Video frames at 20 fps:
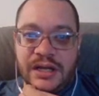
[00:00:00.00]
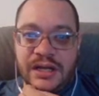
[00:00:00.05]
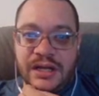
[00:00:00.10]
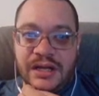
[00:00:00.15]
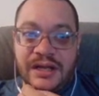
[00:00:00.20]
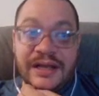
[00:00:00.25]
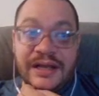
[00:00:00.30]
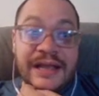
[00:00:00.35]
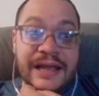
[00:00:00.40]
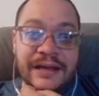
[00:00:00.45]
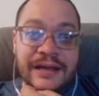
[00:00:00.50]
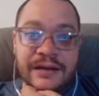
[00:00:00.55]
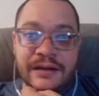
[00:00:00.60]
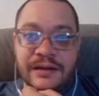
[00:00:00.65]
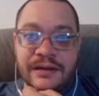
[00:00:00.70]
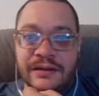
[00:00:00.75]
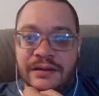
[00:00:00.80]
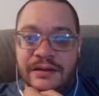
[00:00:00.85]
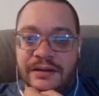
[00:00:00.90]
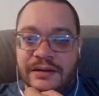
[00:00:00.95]

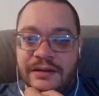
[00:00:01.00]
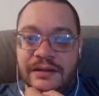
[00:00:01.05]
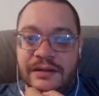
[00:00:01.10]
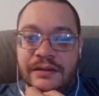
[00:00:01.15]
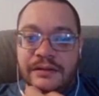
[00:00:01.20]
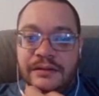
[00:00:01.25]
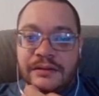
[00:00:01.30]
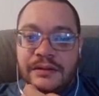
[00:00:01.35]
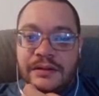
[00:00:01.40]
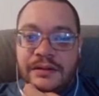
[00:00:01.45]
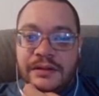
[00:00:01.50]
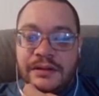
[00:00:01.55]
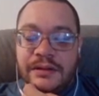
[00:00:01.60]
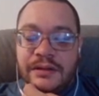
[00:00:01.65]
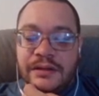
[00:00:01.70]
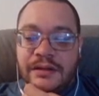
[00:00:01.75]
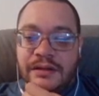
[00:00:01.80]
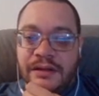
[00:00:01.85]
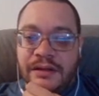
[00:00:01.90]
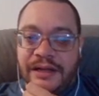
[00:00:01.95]
Again,
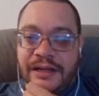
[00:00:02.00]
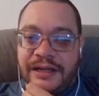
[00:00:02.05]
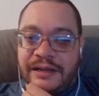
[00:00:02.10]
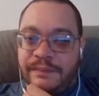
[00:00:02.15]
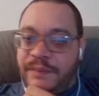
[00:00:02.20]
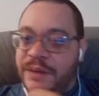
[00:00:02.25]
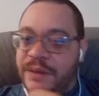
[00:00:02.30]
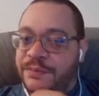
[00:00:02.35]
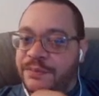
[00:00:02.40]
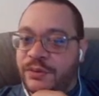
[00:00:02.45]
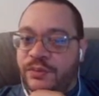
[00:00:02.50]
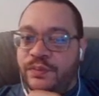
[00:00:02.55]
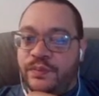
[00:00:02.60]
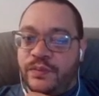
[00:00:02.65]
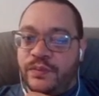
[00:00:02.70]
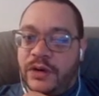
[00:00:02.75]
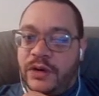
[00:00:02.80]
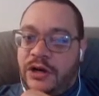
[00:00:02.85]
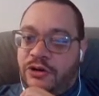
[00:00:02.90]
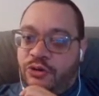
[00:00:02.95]
like people
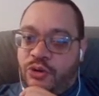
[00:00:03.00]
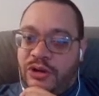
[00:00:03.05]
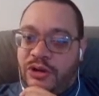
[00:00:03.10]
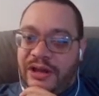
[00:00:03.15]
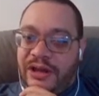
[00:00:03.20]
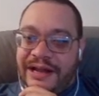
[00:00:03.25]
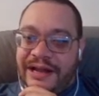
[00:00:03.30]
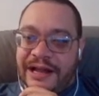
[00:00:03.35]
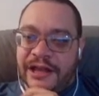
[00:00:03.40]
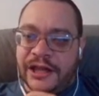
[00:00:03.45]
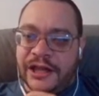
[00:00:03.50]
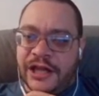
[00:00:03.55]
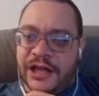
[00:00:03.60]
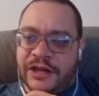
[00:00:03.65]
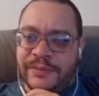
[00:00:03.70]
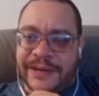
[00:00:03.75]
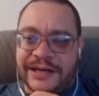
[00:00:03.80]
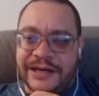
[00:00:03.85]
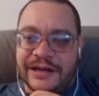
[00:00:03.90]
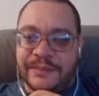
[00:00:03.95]
who are like Alioth
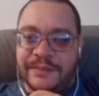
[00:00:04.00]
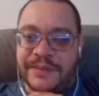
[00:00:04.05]
might not be